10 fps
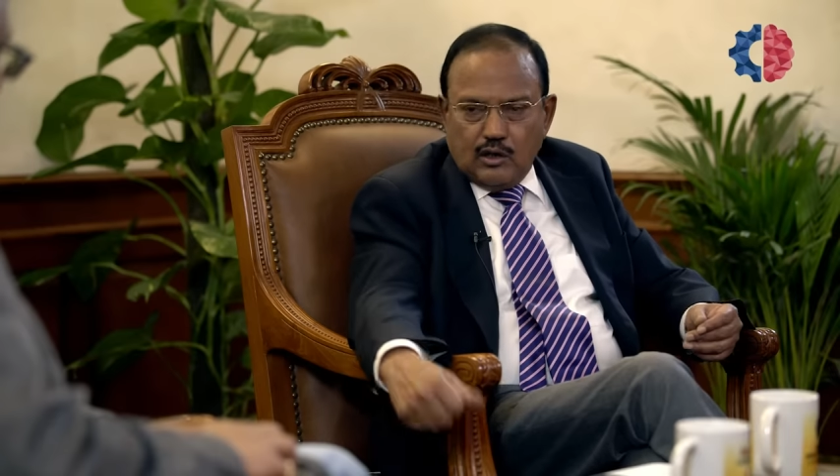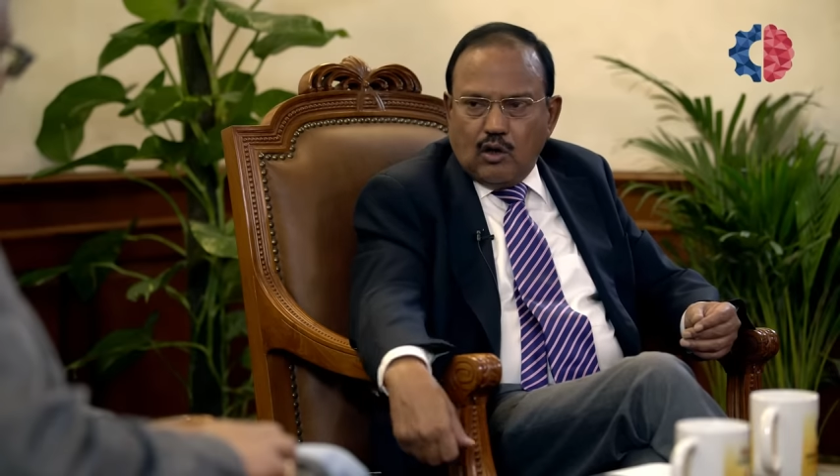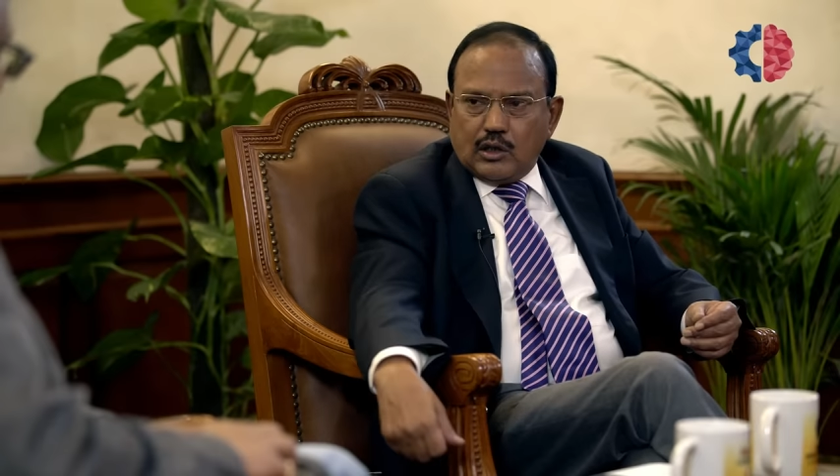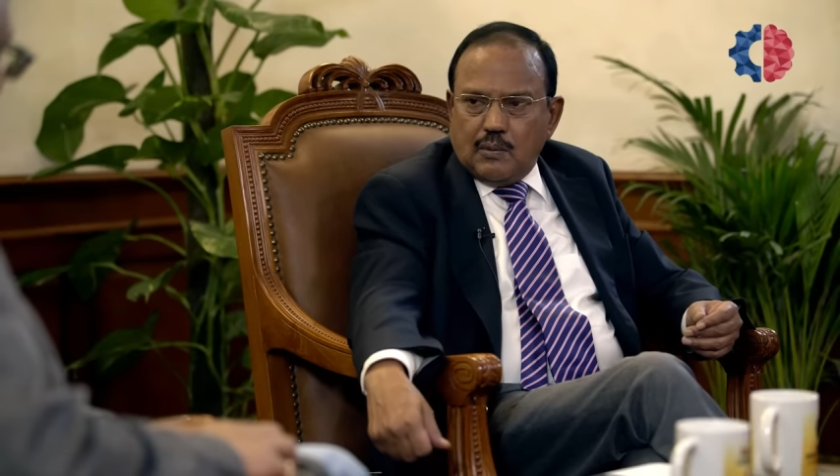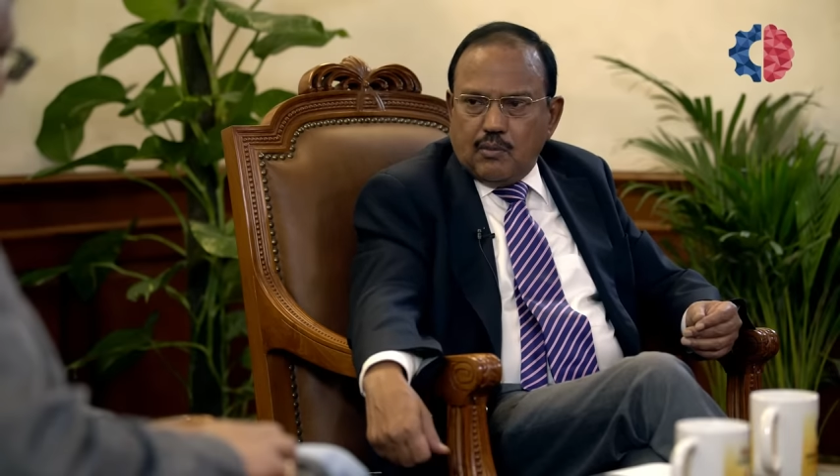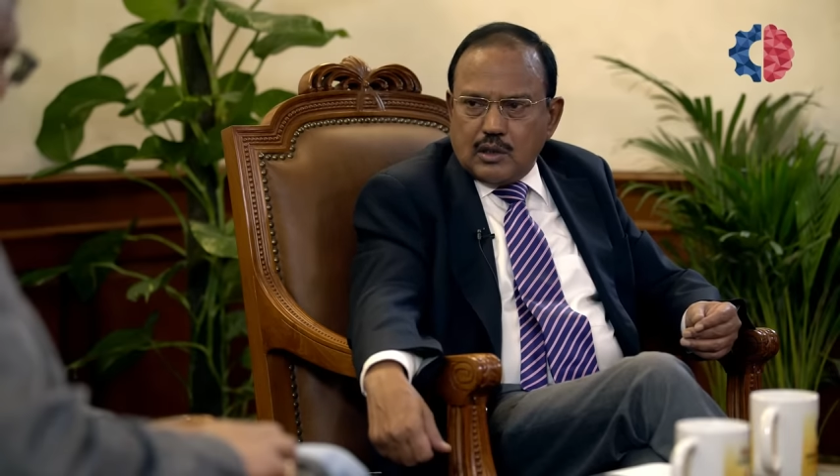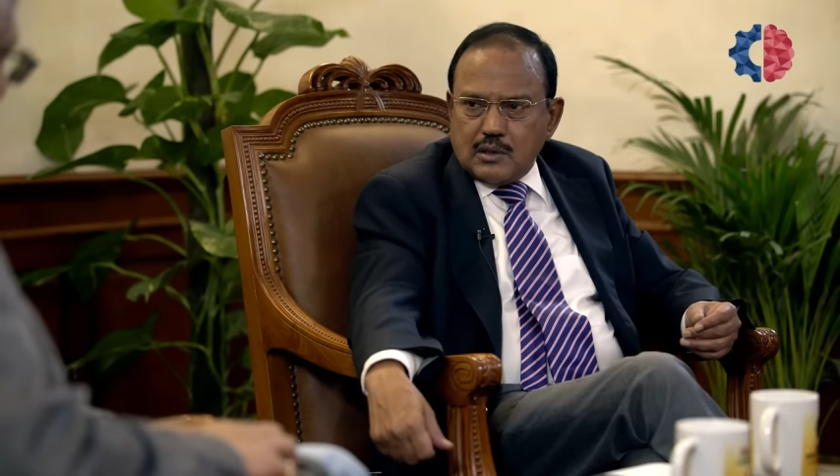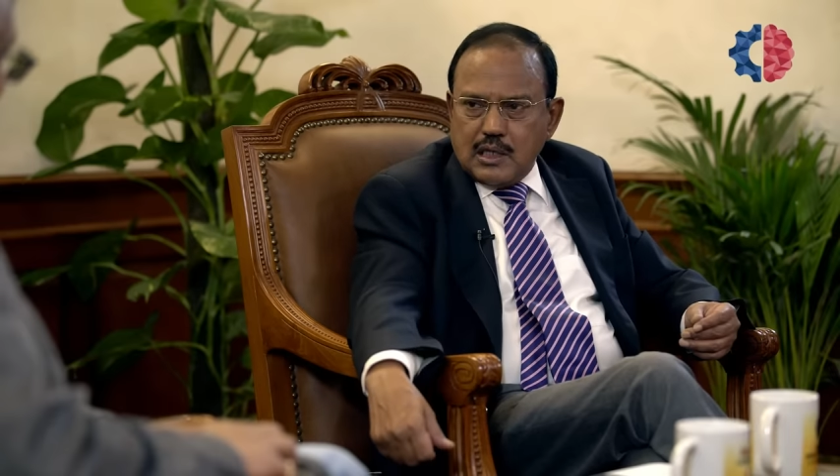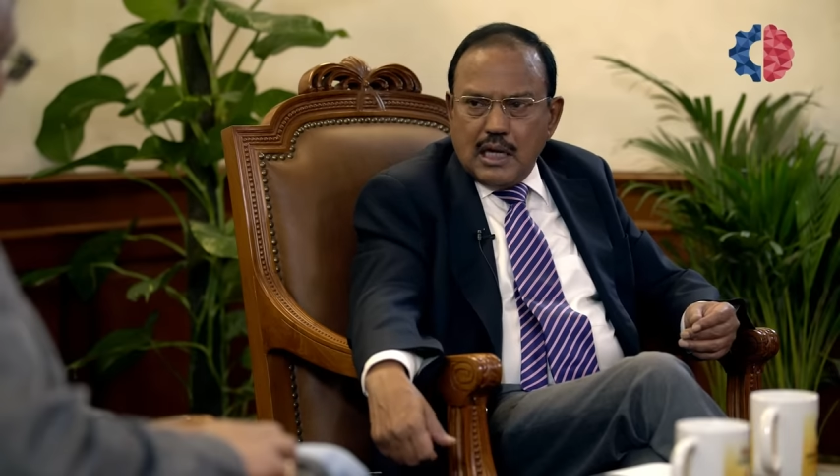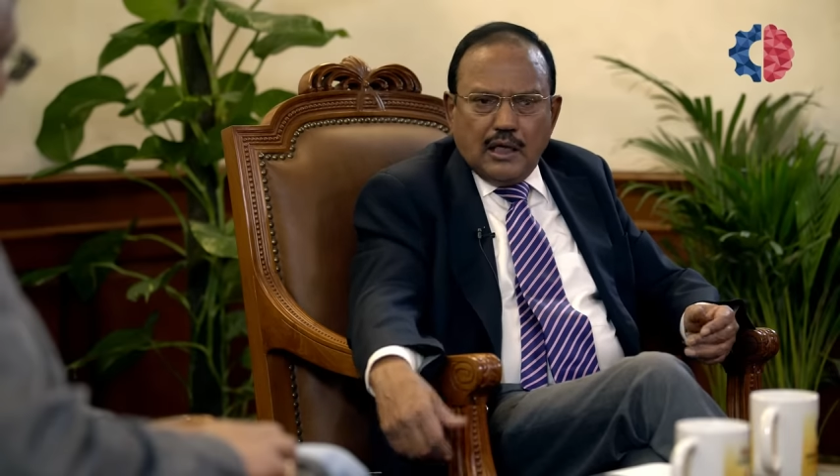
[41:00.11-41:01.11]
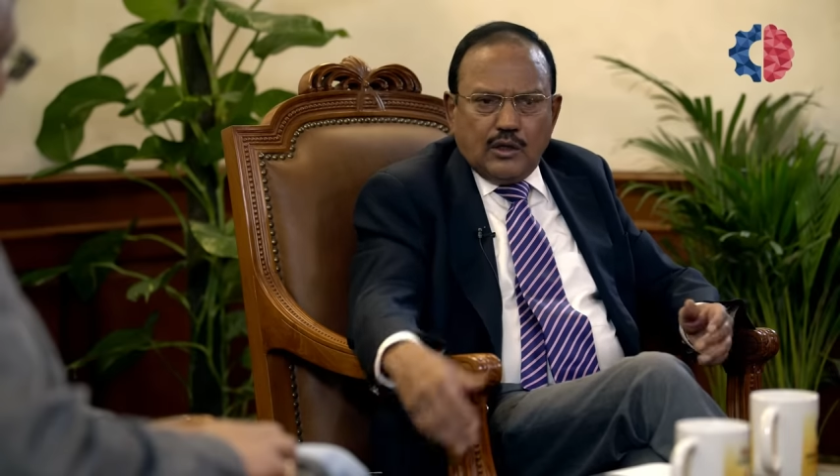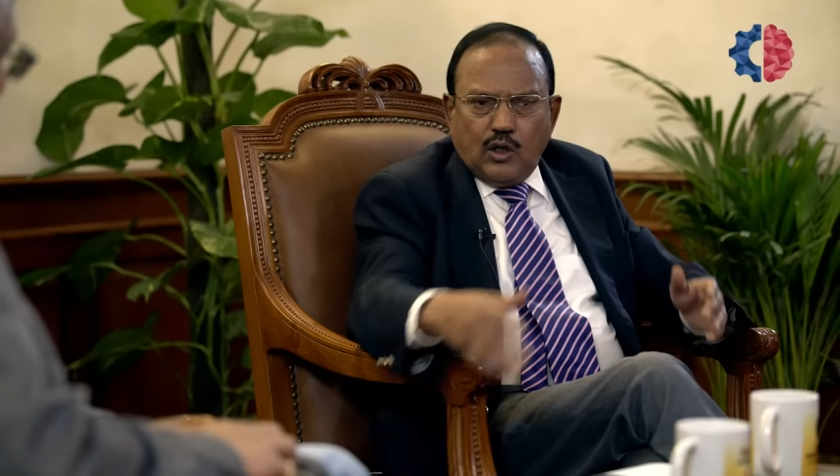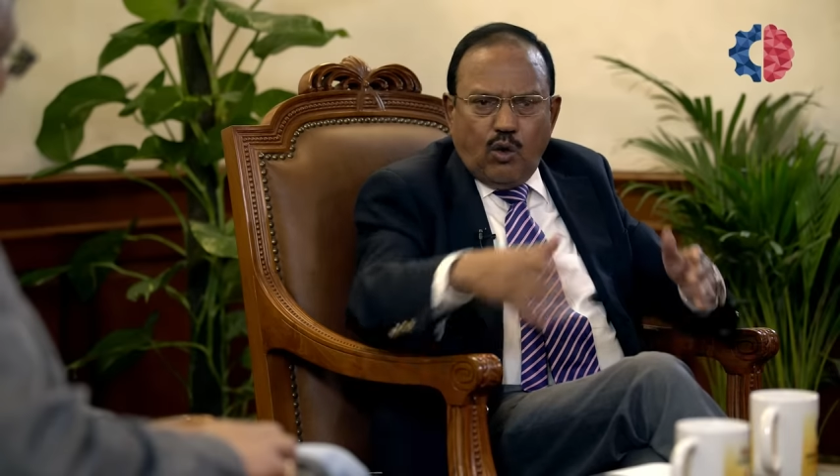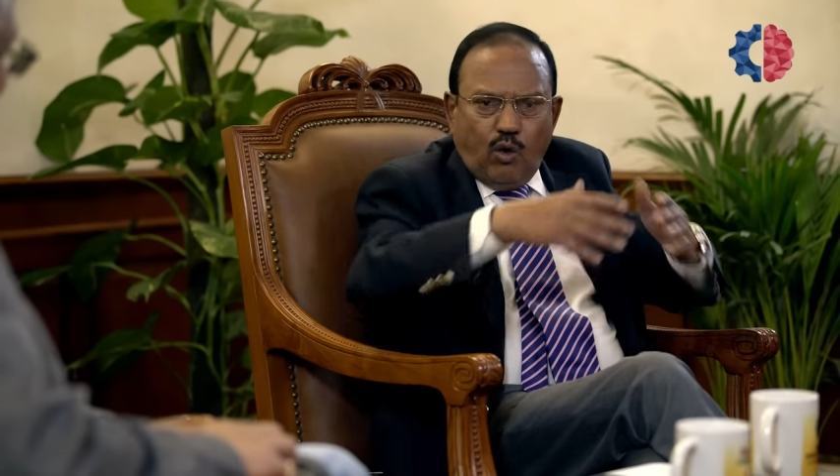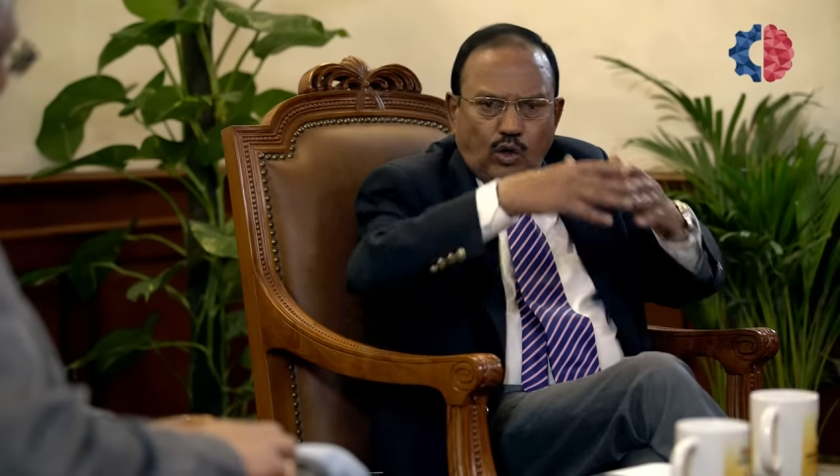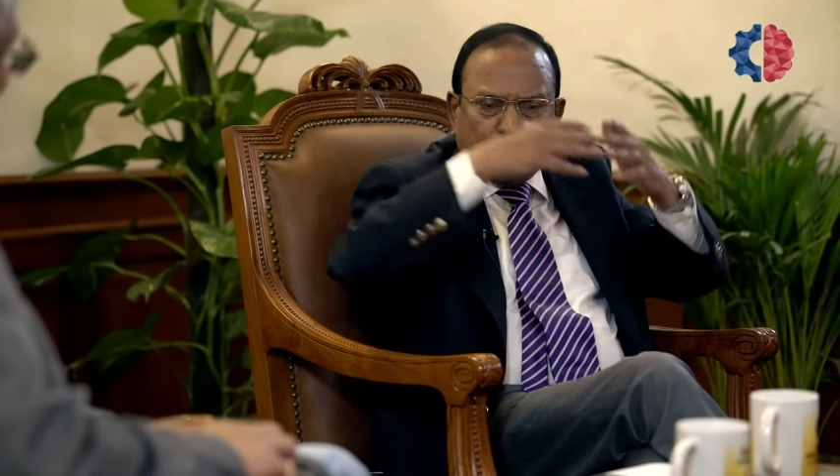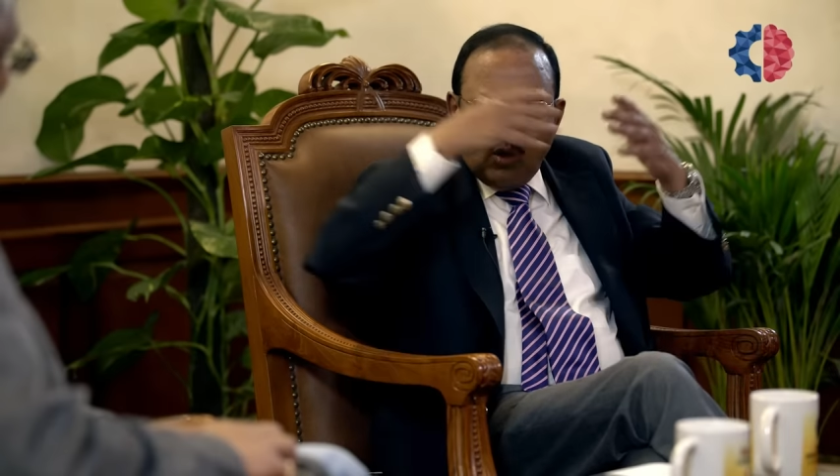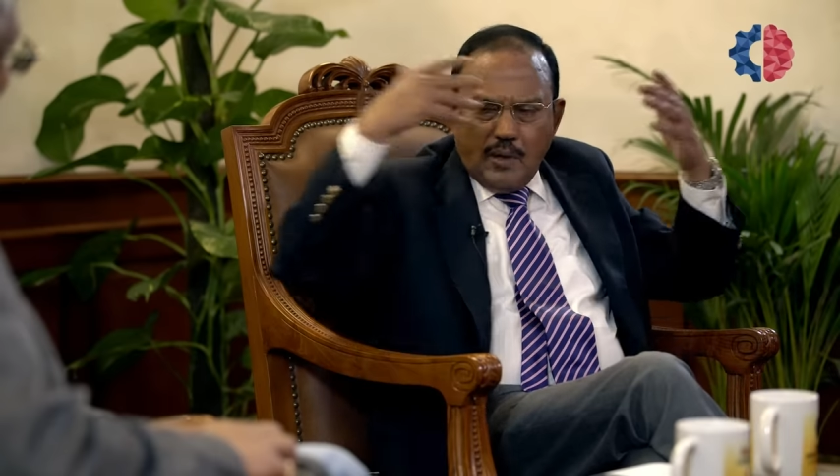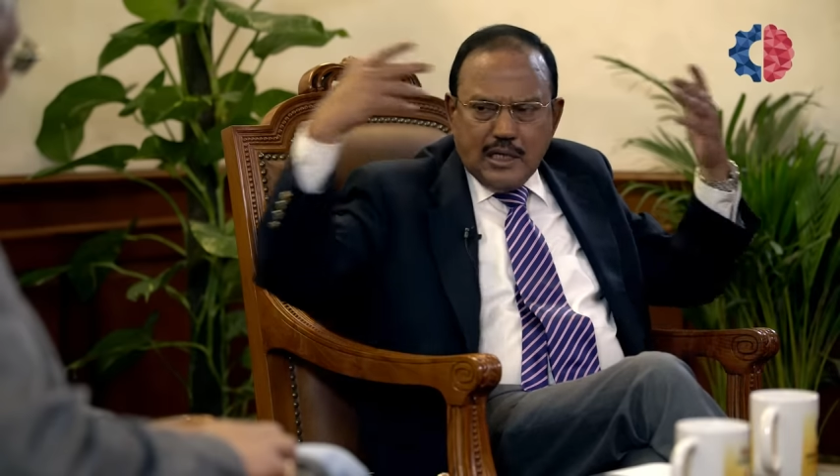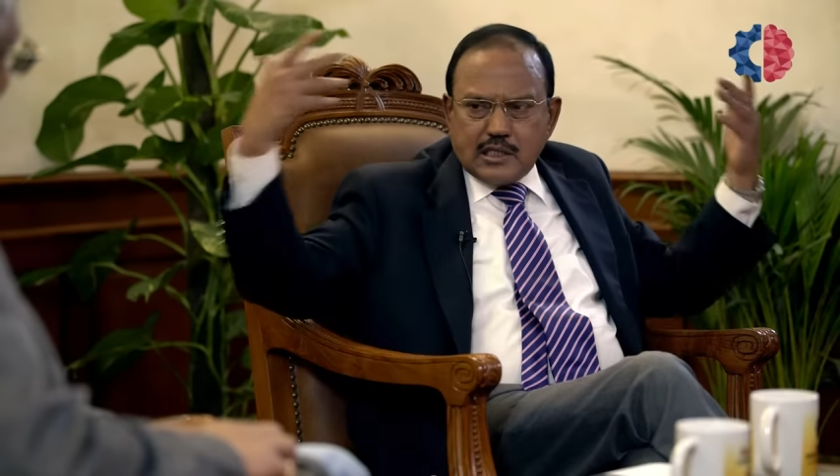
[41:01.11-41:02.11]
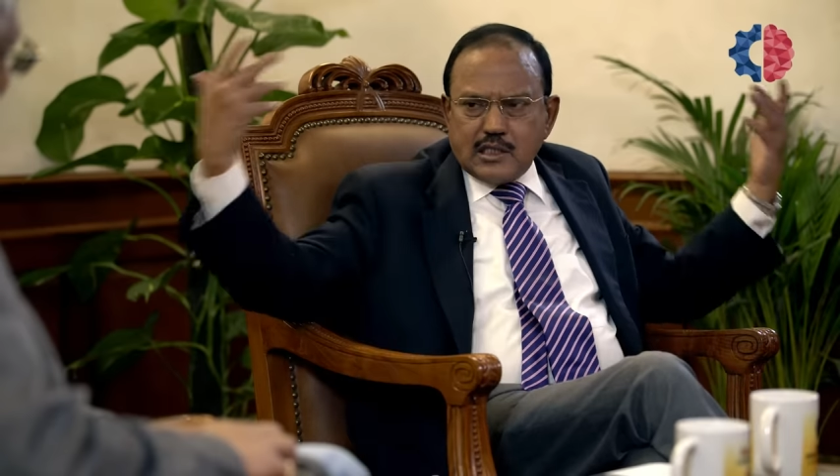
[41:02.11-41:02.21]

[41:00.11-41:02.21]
talked about. The whole domain,